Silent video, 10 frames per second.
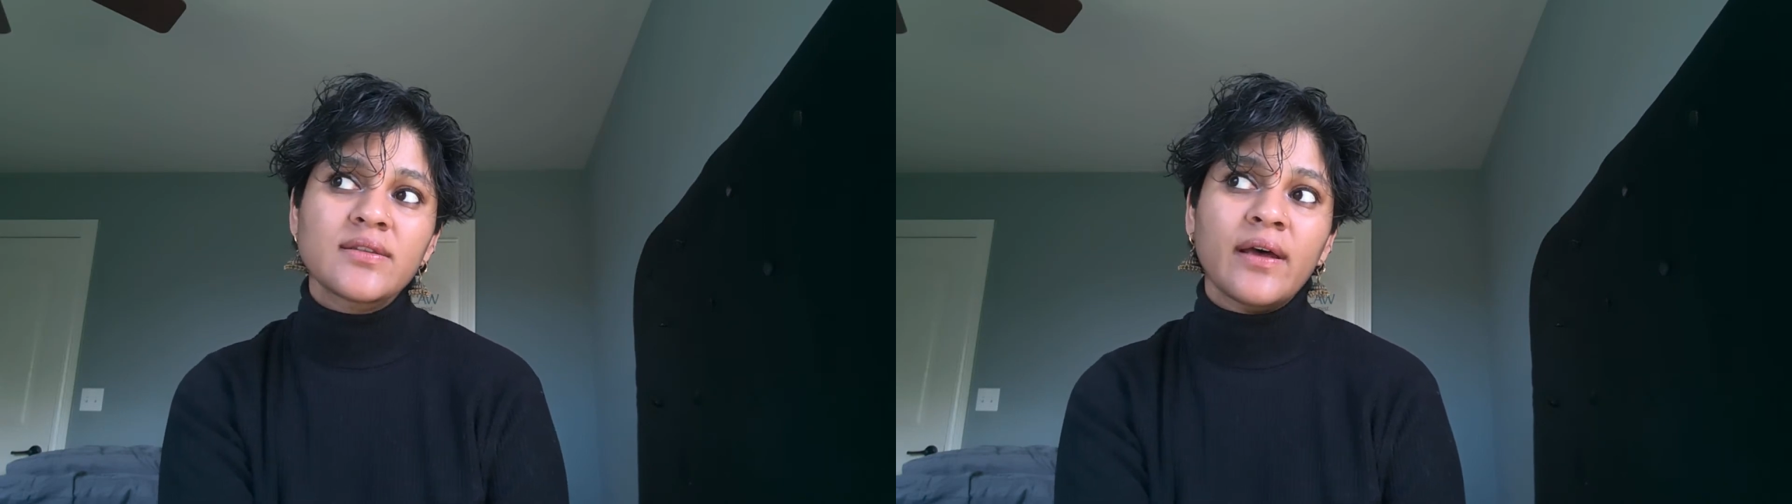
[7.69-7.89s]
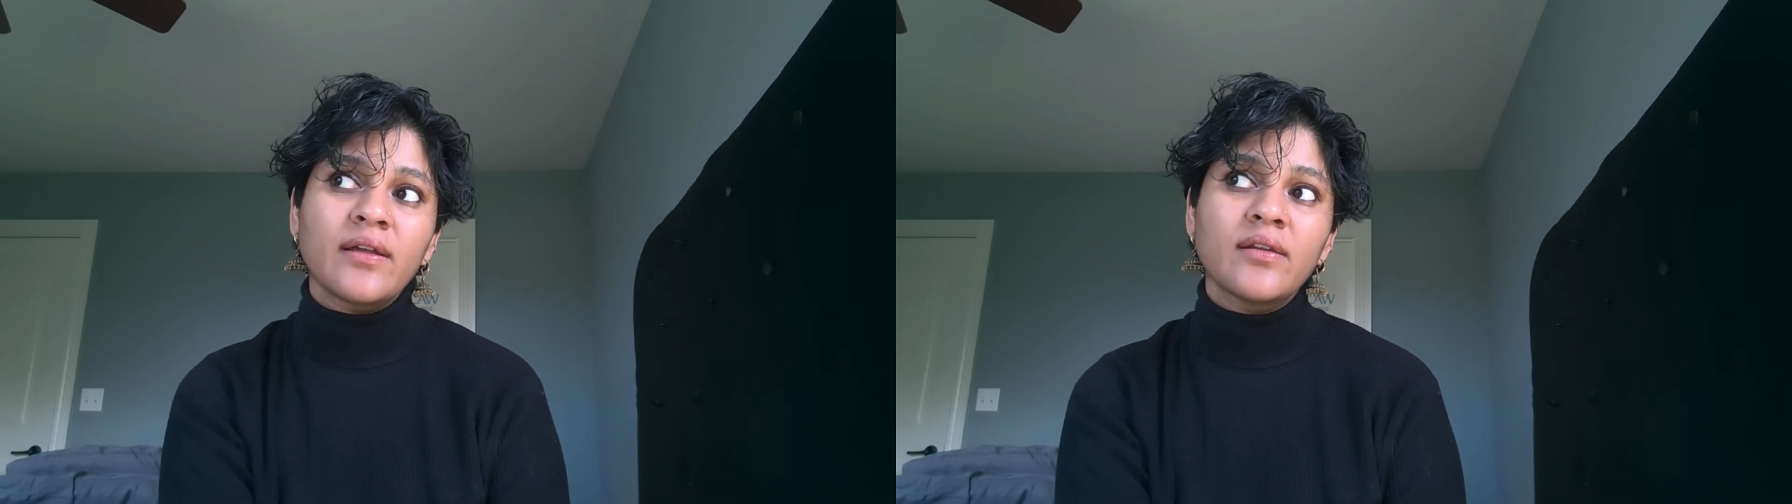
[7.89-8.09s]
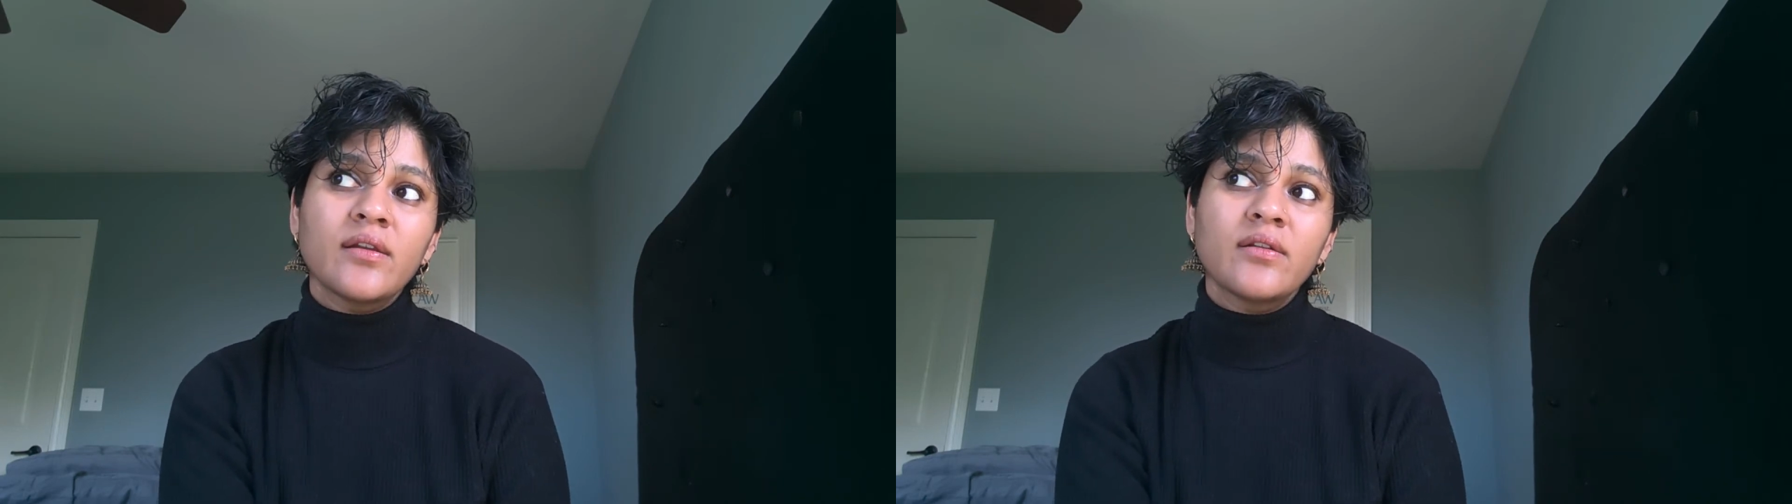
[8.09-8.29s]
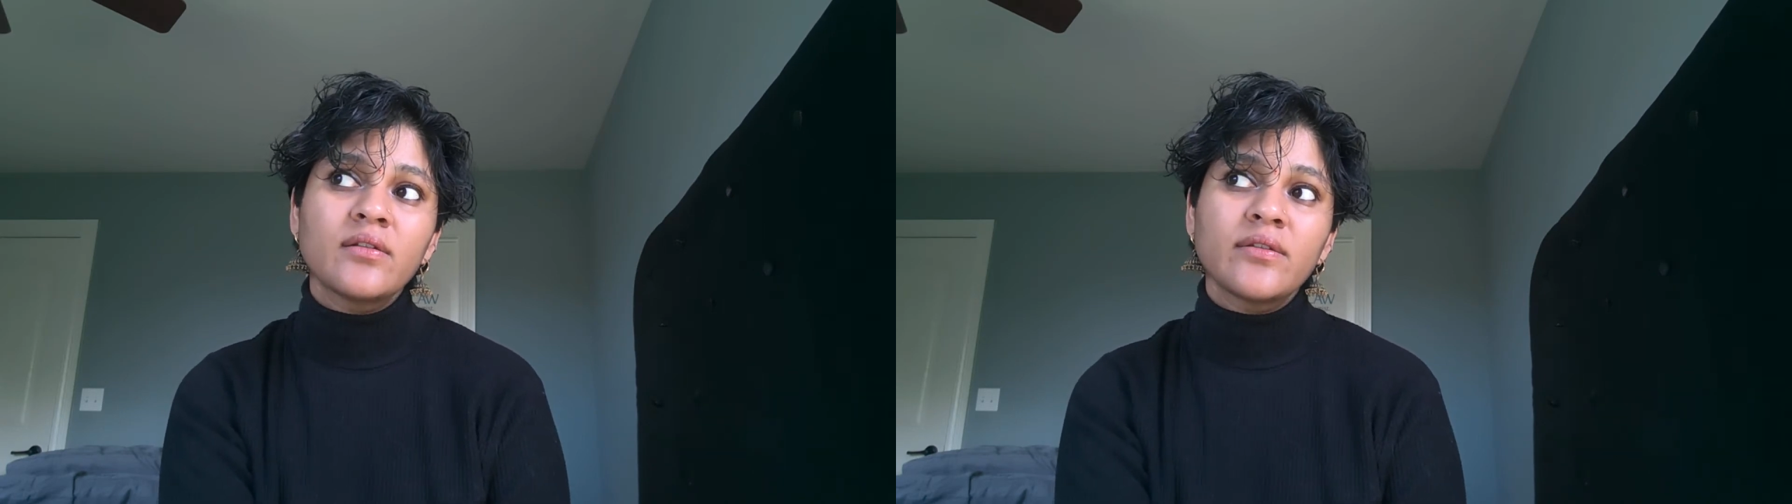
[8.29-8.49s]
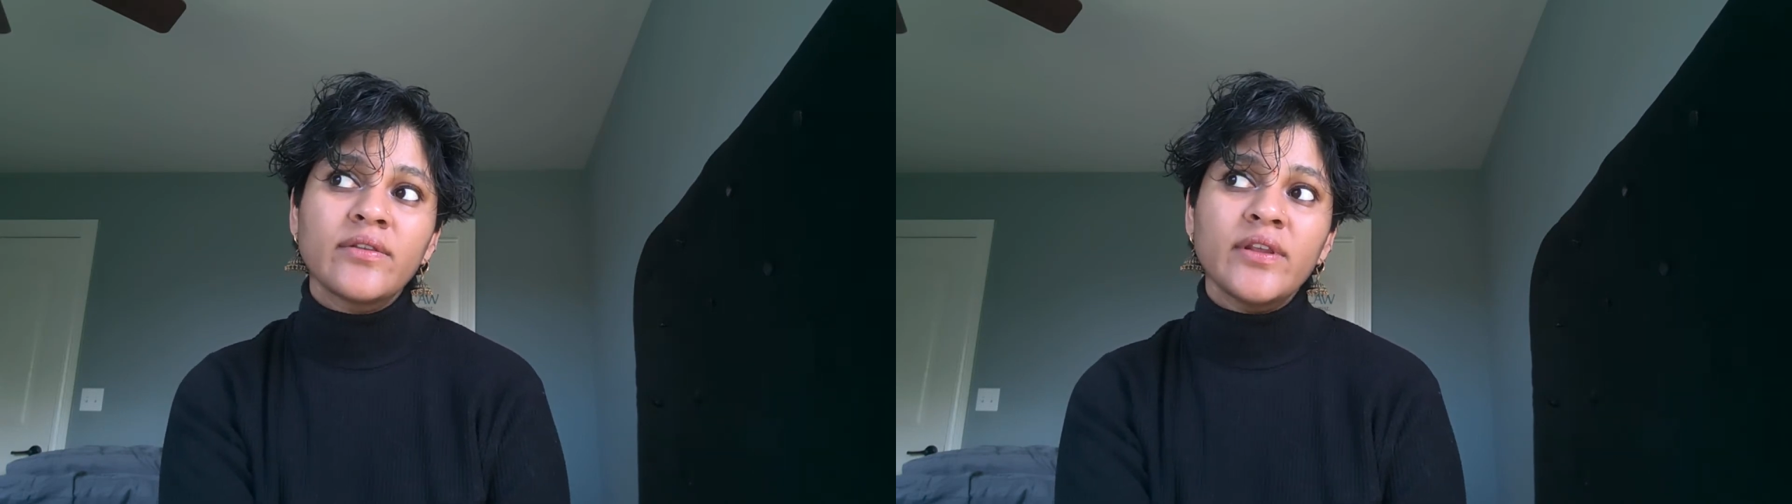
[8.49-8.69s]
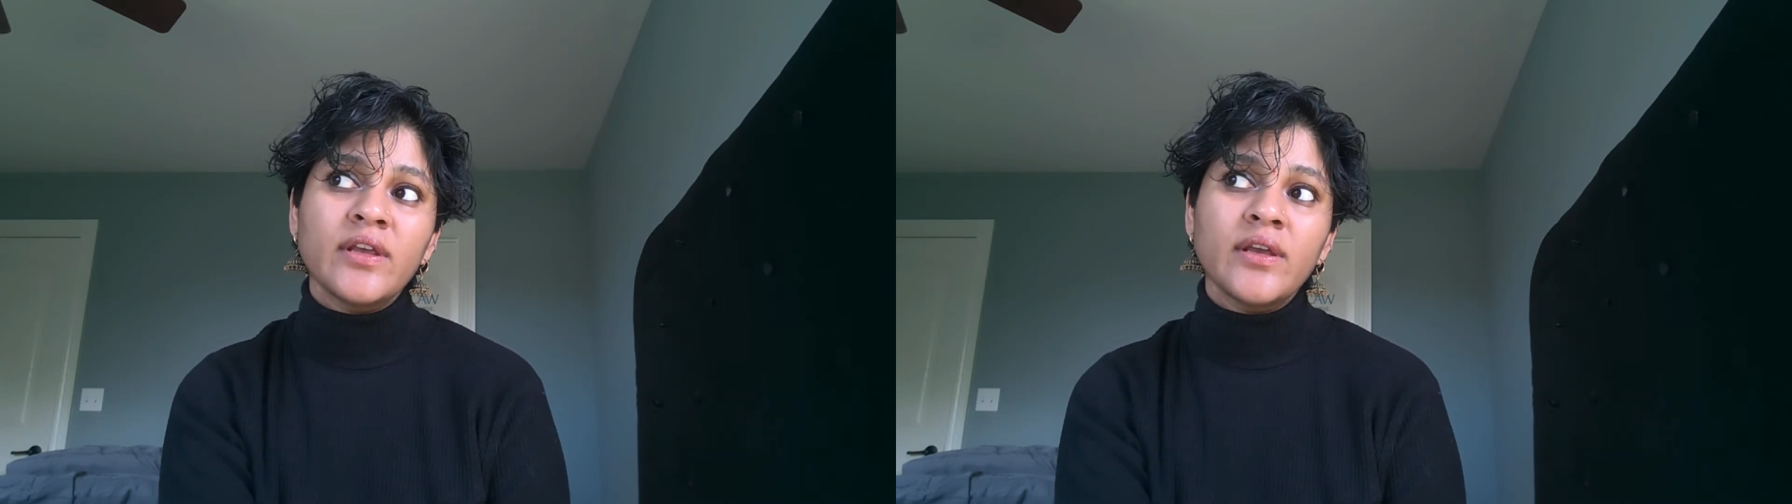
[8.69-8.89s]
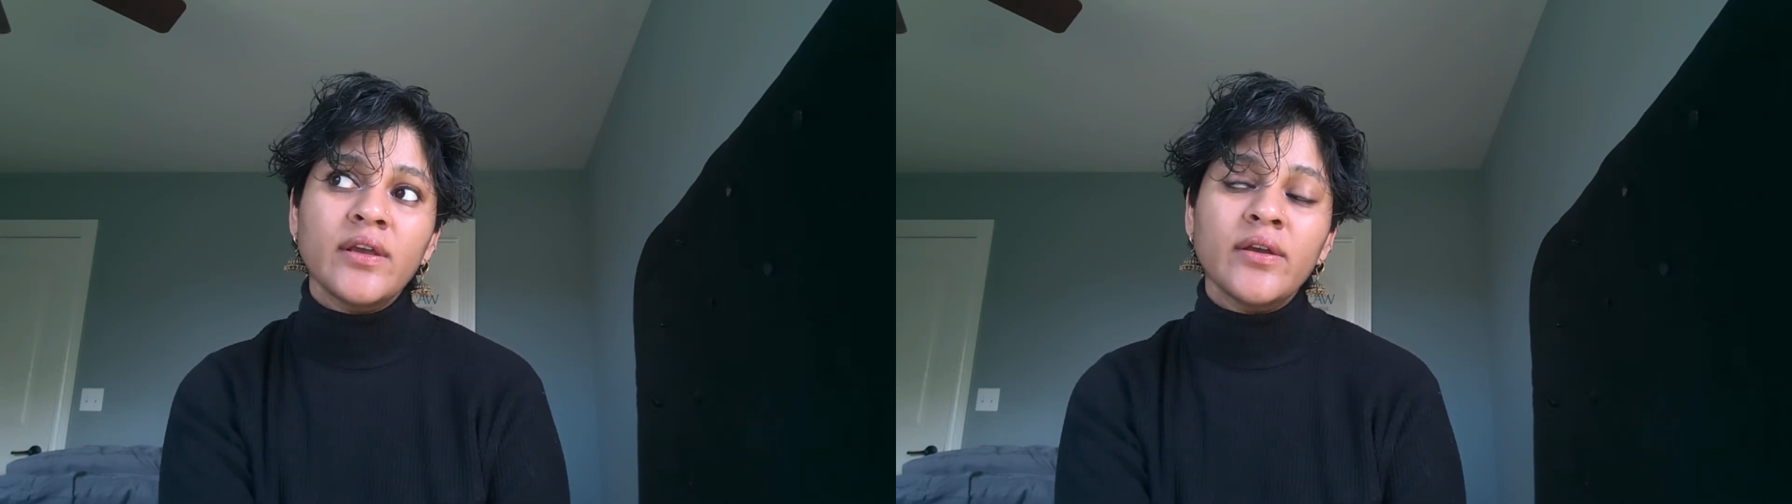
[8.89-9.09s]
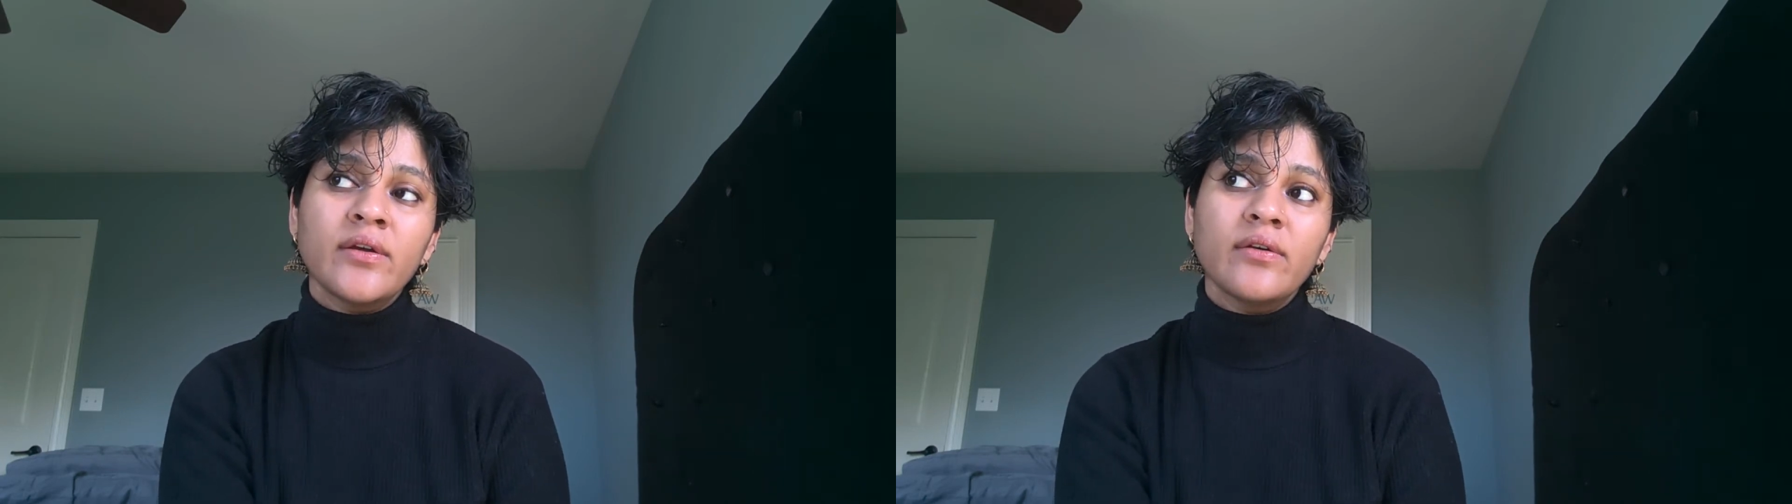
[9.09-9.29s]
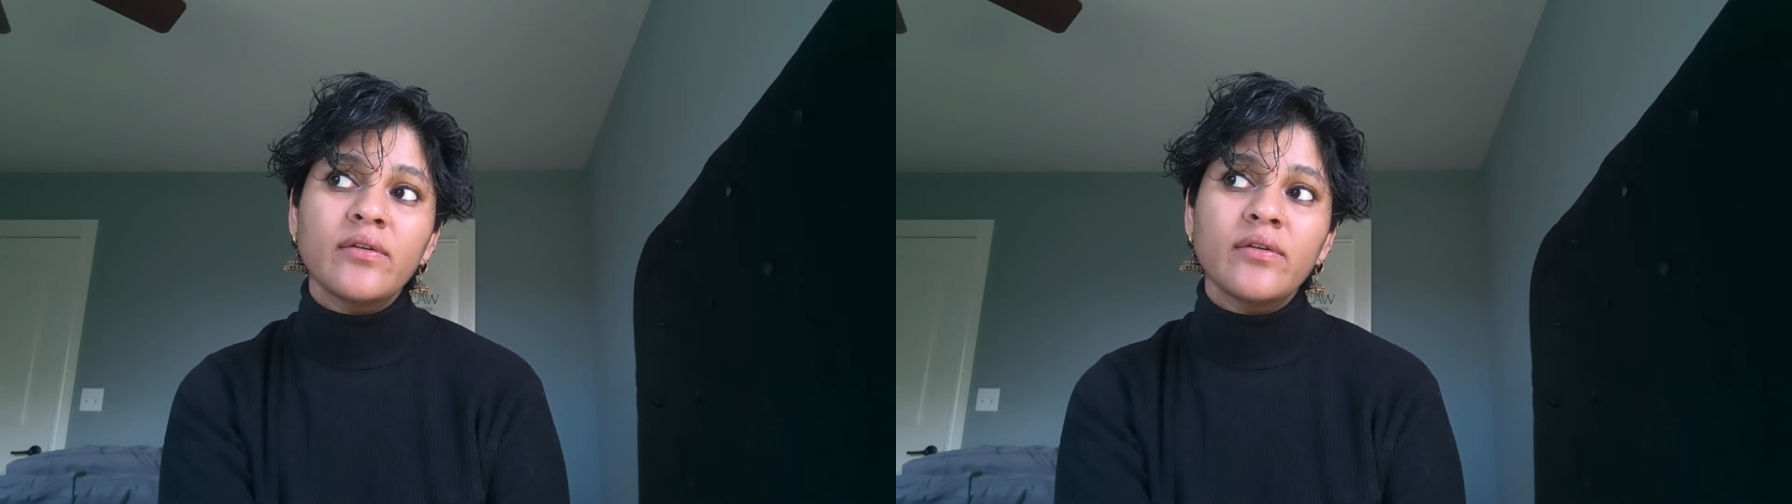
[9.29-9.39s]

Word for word: that the,